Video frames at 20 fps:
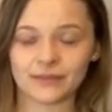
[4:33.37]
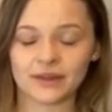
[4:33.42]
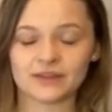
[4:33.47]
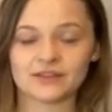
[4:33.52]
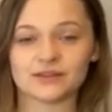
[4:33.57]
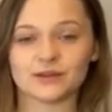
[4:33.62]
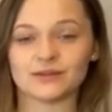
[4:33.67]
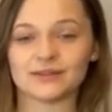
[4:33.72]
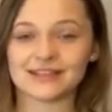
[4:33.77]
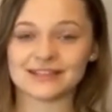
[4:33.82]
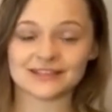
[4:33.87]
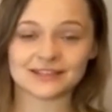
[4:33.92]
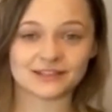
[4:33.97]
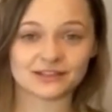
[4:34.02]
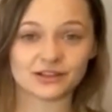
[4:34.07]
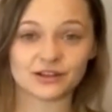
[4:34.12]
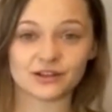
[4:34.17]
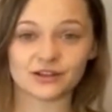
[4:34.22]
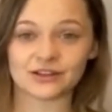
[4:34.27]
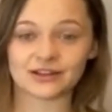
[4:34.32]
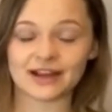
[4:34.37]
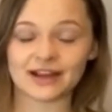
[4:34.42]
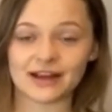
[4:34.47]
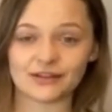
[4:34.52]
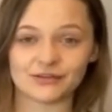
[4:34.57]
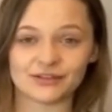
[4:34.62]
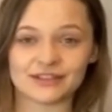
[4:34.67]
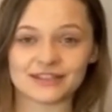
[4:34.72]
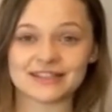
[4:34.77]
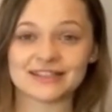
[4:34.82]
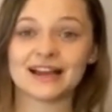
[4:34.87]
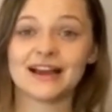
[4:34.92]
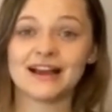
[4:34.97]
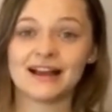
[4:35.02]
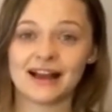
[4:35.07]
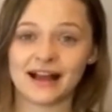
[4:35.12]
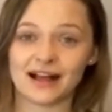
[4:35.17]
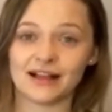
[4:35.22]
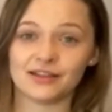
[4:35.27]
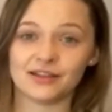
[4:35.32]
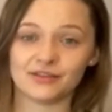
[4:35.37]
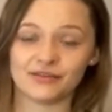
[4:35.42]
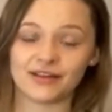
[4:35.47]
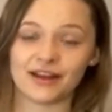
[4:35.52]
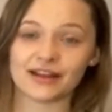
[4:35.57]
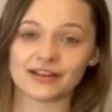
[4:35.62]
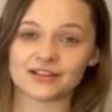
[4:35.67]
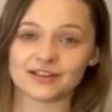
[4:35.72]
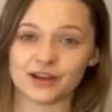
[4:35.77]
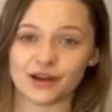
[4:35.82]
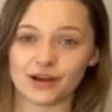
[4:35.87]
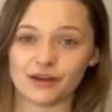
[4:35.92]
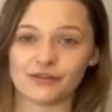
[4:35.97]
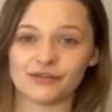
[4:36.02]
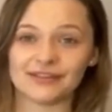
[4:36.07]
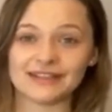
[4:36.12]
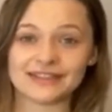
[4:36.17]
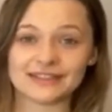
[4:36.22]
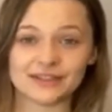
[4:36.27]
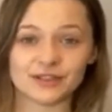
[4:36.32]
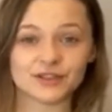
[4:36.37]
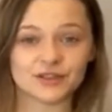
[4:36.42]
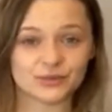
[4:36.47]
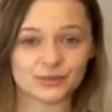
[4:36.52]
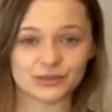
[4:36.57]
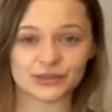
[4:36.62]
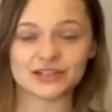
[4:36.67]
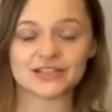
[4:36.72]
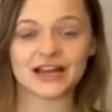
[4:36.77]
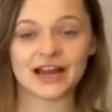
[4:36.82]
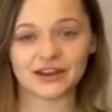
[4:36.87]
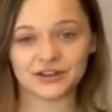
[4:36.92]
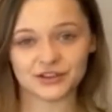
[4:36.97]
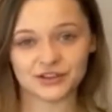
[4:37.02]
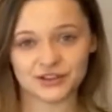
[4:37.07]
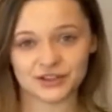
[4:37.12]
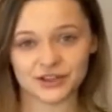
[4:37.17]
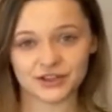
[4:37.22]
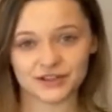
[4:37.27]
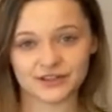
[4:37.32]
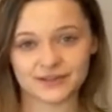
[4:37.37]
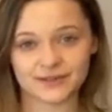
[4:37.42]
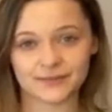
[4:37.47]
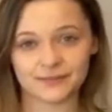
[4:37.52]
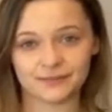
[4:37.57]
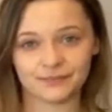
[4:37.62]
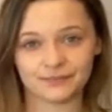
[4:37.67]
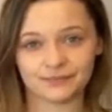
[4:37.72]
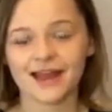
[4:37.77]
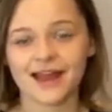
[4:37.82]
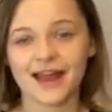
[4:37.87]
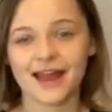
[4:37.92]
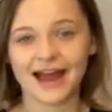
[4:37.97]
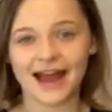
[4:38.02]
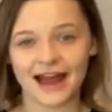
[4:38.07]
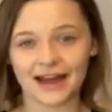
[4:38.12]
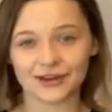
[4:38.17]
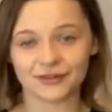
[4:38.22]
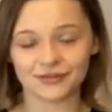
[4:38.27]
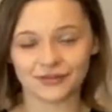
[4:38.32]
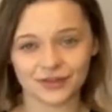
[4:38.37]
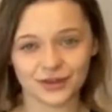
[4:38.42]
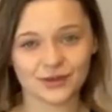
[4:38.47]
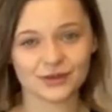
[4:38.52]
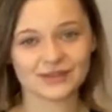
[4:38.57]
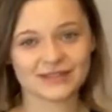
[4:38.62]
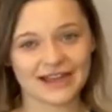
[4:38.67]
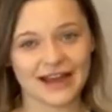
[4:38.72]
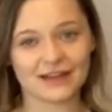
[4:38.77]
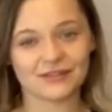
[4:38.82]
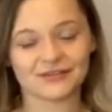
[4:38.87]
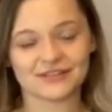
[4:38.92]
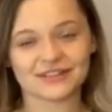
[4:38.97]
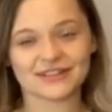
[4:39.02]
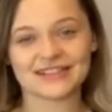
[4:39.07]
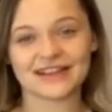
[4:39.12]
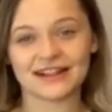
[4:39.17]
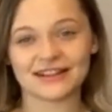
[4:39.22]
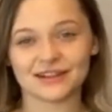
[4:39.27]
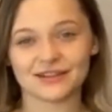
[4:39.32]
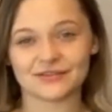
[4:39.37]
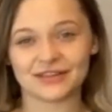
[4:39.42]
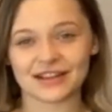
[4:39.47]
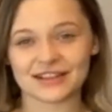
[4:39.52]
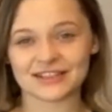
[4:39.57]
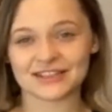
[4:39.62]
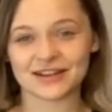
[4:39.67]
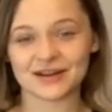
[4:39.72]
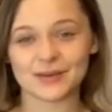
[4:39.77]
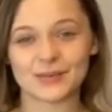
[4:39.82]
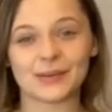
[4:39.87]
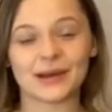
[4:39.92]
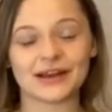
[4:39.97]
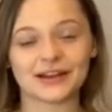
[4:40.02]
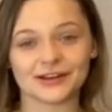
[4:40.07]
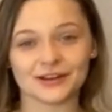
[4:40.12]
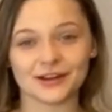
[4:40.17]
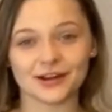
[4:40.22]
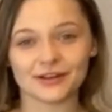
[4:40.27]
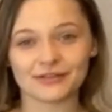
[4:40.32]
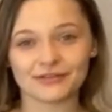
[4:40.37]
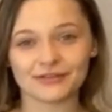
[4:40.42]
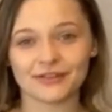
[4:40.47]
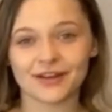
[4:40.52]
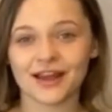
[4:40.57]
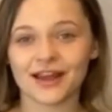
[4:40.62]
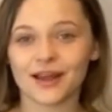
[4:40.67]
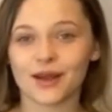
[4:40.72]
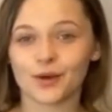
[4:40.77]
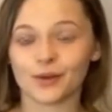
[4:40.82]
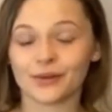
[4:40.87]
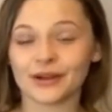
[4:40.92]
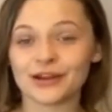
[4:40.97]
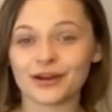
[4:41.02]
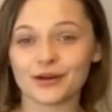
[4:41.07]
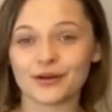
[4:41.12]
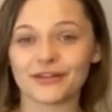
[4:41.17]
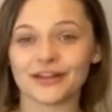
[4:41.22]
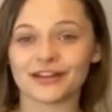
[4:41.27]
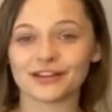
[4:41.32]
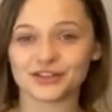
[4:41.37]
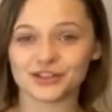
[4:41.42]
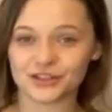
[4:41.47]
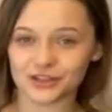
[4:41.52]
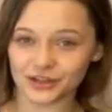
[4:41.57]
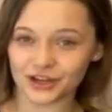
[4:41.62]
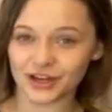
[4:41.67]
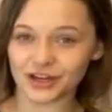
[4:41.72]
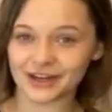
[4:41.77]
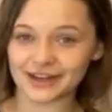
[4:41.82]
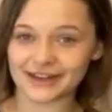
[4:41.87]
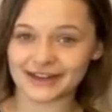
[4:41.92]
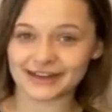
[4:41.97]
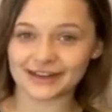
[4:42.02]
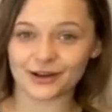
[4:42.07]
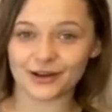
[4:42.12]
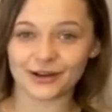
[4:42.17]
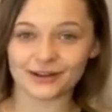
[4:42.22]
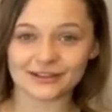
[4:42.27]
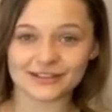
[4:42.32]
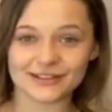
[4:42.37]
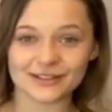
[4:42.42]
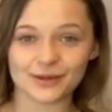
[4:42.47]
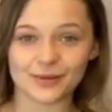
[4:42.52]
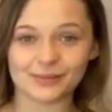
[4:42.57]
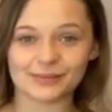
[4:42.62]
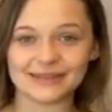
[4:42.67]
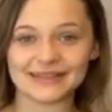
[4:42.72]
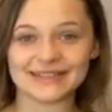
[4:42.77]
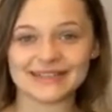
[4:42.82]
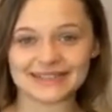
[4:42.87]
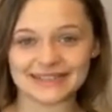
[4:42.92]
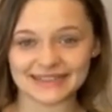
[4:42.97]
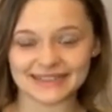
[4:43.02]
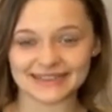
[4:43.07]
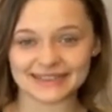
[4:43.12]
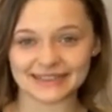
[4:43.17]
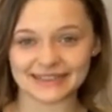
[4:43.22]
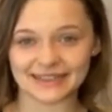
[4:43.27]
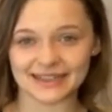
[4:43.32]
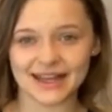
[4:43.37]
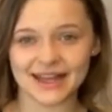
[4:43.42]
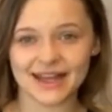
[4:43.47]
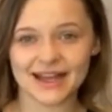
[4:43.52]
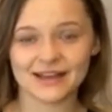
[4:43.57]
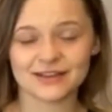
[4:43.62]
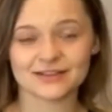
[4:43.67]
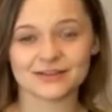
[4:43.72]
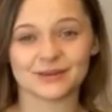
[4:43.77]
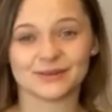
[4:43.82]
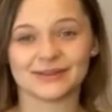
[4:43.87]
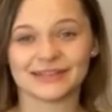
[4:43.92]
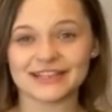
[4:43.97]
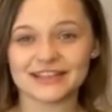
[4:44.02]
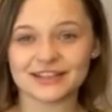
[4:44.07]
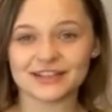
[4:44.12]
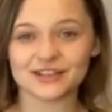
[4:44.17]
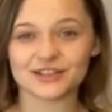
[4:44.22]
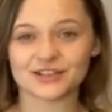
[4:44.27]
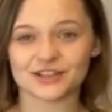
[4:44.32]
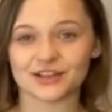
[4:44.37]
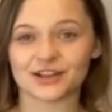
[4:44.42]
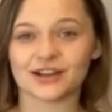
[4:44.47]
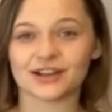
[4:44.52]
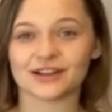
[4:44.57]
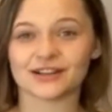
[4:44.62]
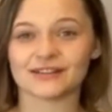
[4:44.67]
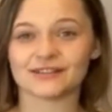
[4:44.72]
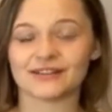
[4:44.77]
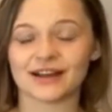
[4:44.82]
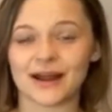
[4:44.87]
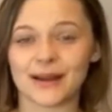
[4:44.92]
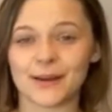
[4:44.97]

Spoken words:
So this is another adverse health effect of eating too much added sugars. And if those adverse health effects aren't bad enough, we know that sugar can also be addicting. So eating sugar